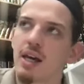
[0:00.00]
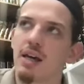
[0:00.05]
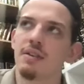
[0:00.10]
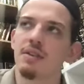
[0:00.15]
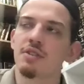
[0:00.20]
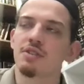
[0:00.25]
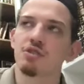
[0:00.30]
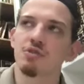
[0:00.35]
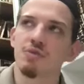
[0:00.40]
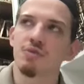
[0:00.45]

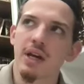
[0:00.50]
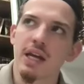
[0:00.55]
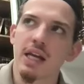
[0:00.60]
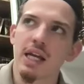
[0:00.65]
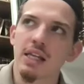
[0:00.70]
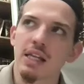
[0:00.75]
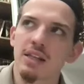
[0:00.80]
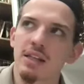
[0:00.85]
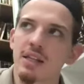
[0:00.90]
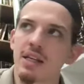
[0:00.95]
the
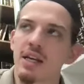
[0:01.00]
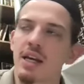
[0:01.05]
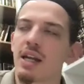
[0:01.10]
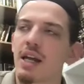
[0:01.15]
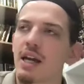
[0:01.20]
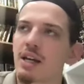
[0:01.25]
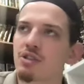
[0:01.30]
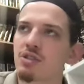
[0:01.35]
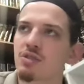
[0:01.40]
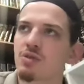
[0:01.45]
strength and the
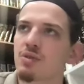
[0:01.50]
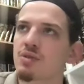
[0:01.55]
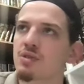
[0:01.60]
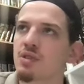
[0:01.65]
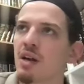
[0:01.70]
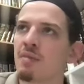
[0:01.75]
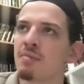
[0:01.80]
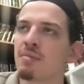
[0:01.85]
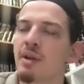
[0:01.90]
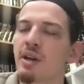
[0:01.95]
connection to
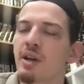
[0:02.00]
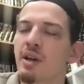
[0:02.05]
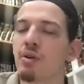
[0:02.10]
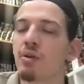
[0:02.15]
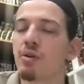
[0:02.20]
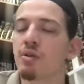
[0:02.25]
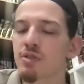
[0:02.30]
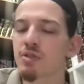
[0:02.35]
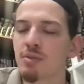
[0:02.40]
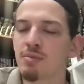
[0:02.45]
Islam, but it
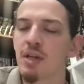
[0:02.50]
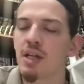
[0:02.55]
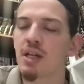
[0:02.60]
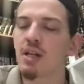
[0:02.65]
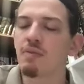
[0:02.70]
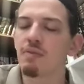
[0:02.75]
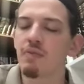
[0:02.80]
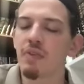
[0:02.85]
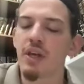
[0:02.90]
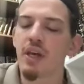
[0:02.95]
can also
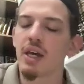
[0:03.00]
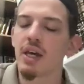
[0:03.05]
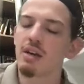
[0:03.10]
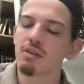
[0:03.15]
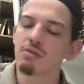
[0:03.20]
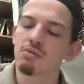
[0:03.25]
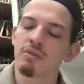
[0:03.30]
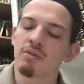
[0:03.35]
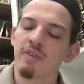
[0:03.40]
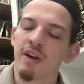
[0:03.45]
mean
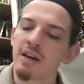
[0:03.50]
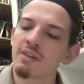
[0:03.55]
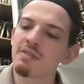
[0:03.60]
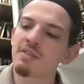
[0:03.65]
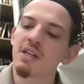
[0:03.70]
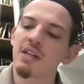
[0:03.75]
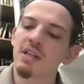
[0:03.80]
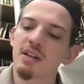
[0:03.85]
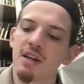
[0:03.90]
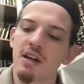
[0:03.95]

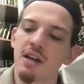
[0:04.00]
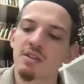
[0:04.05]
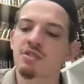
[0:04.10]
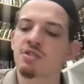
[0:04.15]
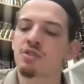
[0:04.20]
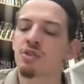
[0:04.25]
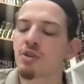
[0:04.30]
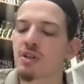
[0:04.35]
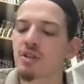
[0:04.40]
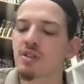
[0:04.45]
reviving a
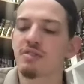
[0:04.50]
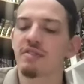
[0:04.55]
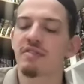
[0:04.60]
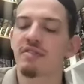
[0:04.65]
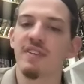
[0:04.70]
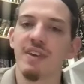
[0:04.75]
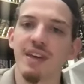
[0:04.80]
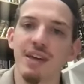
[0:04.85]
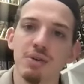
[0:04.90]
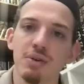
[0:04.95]
certain
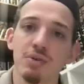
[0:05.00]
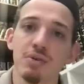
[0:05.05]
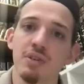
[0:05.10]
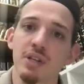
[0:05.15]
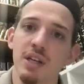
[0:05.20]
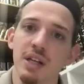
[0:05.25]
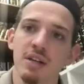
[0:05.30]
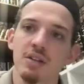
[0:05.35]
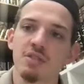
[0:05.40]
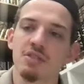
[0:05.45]
field
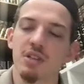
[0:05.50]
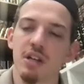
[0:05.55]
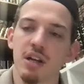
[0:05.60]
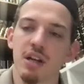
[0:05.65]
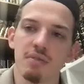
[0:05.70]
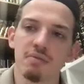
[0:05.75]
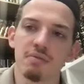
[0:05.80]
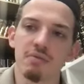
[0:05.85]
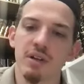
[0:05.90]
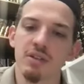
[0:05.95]
in
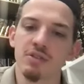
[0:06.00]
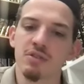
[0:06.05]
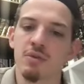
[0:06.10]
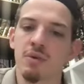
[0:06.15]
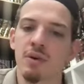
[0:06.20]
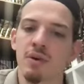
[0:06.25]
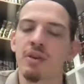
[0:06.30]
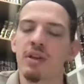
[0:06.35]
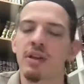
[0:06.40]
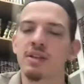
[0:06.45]
Islam, right? So
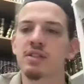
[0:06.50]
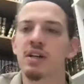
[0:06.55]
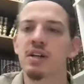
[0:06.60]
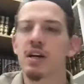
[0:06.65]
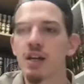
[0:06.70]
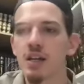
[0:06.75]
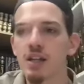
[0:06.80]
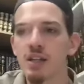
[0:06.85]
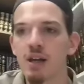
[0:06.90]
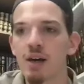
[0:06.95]
whether that's
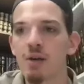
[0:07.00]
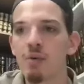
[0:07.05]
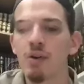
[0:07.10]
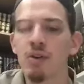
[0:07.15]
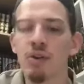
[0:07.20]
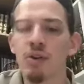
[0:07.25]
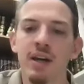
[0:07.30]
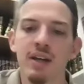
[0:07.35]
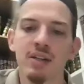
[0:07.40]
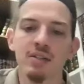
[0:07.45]
aqidah,
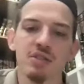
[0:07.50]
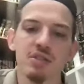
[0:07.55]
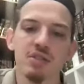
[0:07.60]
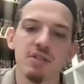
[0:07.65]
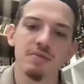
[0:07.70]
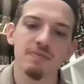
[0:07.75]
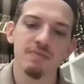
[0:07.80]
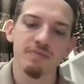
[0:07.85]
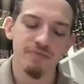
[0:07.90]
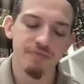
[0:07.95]
whether
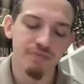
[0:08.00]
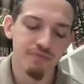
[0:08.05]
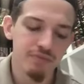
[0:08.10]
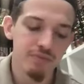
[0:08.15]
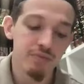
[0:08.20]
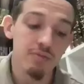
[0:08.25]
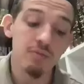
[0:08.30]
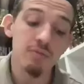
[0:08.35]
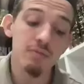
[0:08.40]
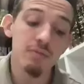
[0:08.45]
that's
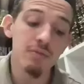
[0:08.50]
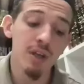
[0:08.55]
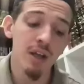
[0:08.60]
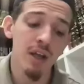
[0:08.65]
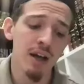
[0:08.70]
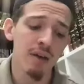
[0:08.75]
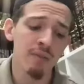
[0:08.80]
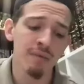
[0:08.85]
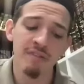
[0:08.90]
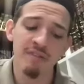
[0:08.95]

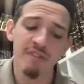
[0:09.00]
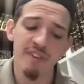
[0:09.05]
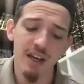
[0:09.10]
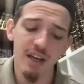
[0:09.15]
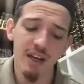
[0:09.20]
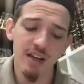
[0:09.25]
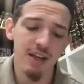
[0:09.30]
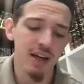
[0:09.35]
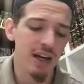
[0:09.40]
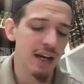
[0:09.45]

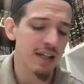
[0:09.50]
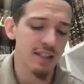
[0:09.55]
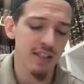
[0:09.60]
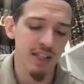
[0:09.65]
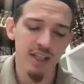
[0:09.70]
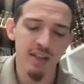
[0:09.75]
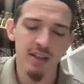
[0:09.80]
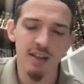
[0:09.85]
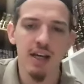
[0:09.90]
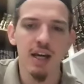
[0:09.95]
fiqh,
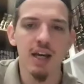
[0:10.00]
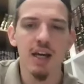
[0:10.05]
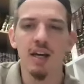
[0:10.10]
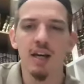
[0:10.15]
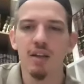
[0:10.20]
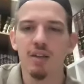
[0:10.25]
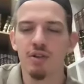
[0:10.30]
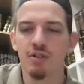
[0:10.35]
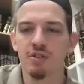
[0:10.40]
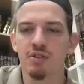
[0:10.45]
hadith,
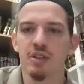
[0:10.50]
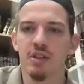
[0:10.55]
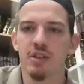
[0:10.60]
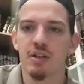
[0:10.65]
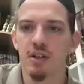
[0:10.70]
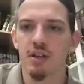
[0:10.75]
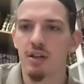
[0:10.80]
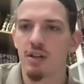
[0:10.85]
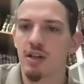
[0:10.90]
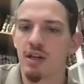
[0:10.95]
there's
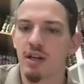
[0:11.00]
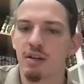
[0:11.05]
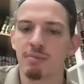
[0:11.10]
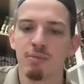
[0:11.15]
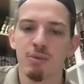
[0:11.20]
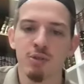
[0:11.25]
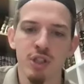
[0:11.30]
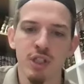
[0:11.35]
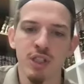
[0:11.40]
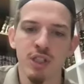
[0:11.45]
like
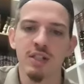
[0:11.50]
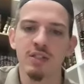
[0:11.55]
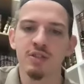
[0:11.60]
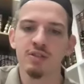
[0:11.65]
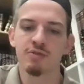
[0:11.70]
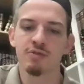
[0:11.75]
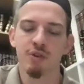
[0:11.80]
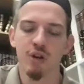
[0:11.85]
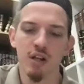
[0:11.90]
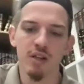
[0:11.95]

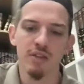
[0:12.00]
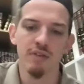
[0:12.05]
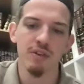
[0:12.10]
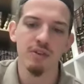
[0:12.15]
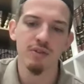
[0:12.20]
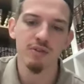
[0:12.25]
mujaddids for all of